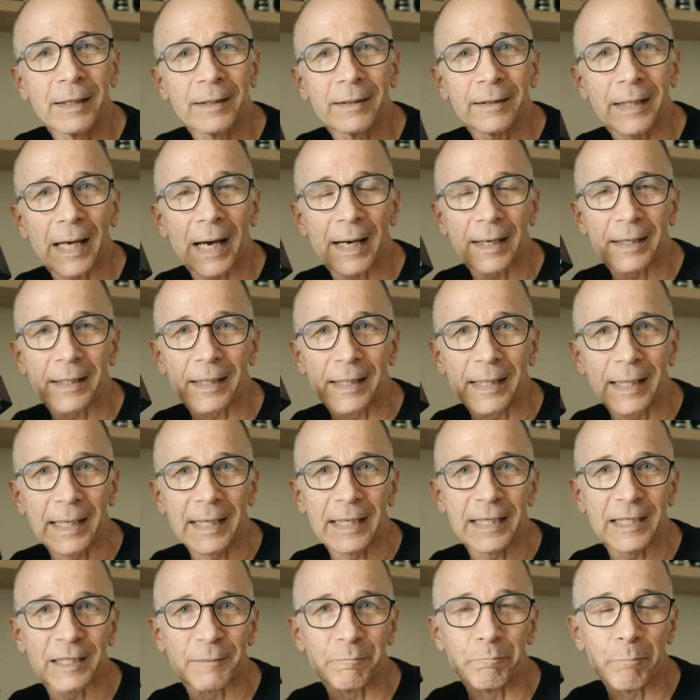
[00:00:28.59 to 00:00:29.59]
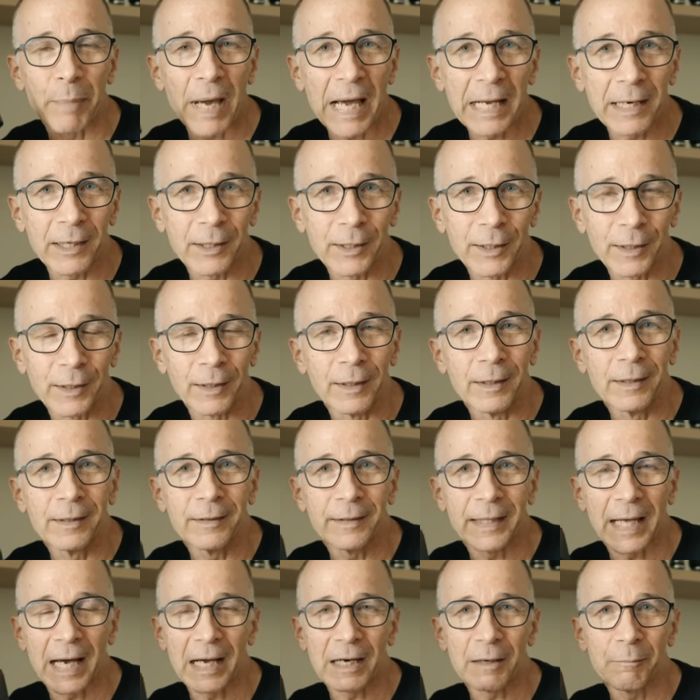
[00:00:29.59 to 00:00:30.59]
that is better
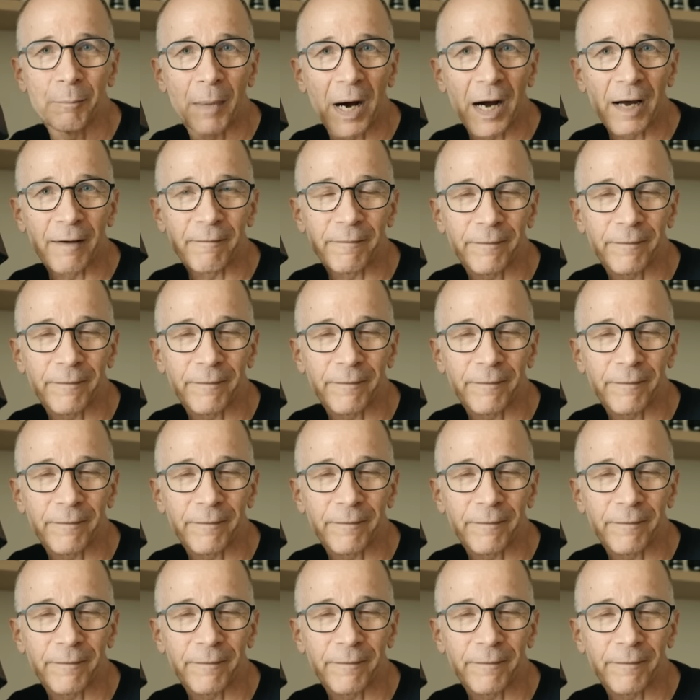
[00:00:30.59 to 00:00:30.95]
than my